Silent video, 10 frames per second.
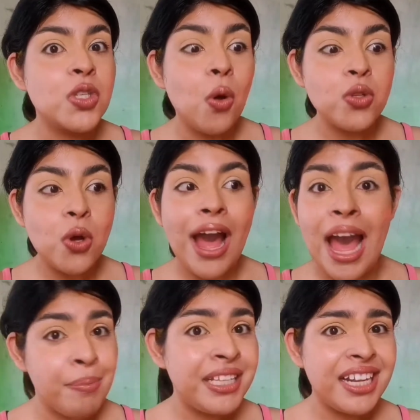so
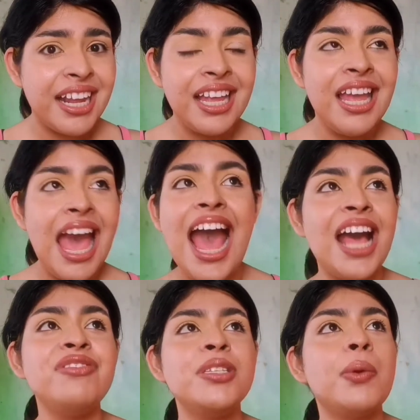happy that I
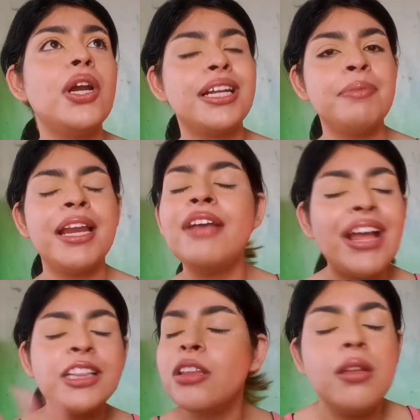have this product in my life.
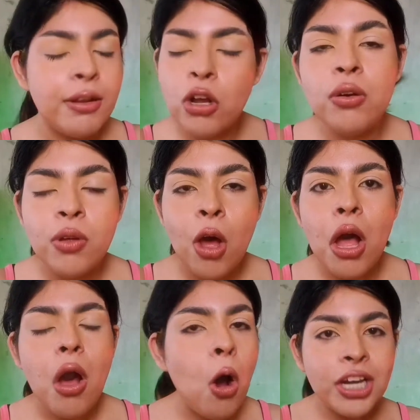And you know,
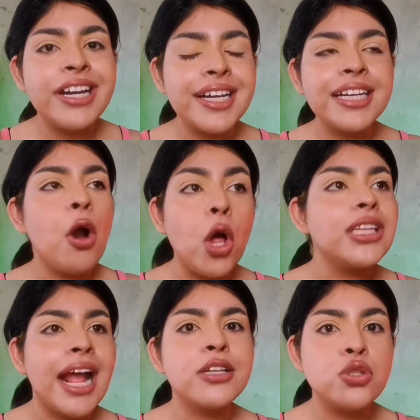all credit, all
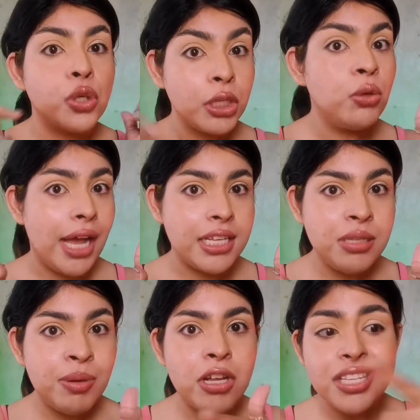thanks to you
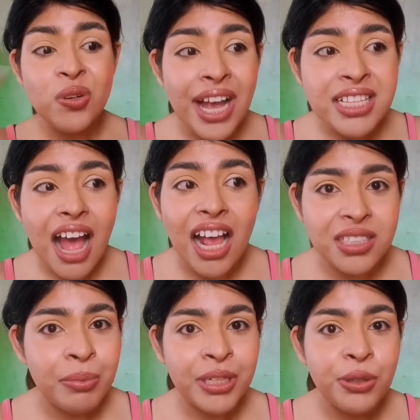guys, because you guys
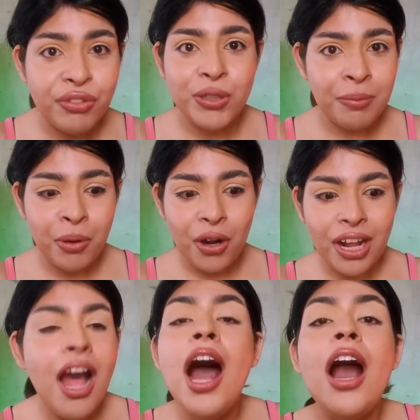asked me to review that
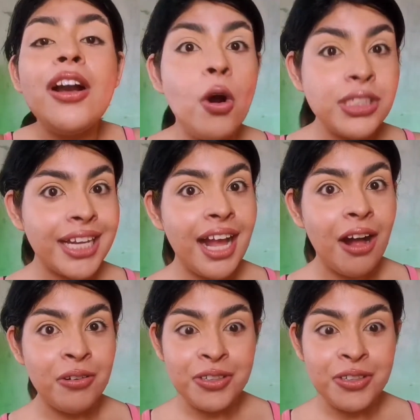product. Go check it out.